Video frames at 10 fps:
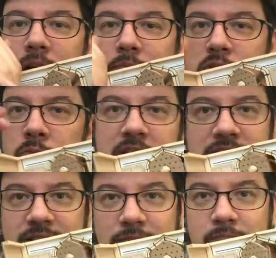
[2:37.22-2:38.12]

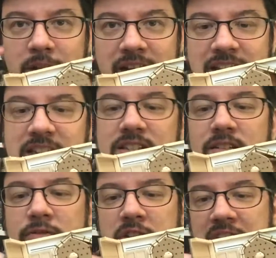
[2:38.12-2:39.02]
sprayed some
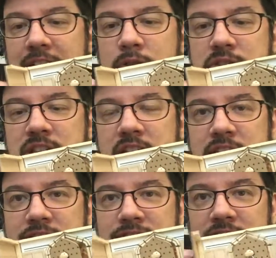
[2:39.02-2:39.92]
adhesive to the
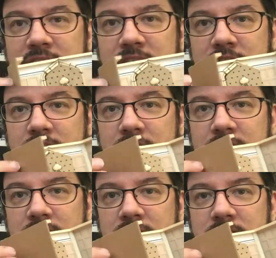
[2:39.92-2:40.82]
outside of the
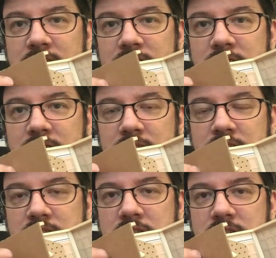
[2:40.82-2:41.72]

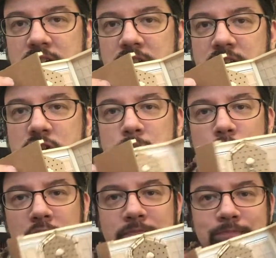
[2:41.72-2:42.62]
to the
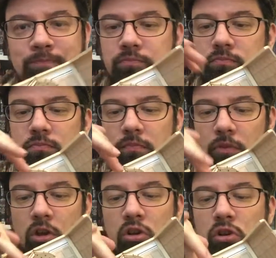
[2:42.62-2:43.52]
chipboard,
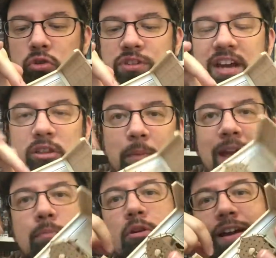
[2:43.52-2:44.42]
glued down the
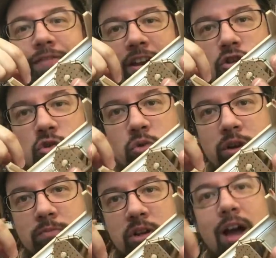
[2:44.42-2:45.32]
paper, and then
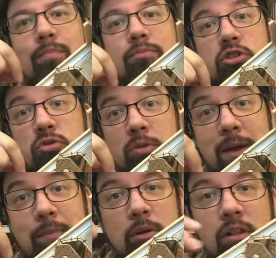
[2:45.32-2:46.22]
trimmed up to the
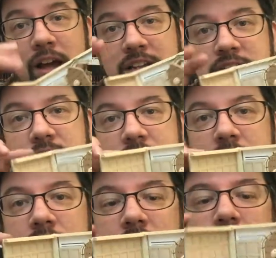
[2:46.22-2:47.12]
paper lines.
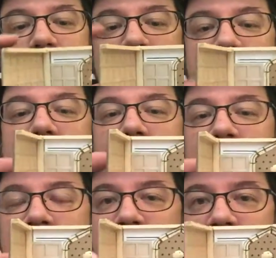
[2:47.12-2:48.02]
And then I
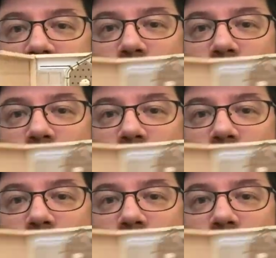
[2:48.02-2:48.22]
had this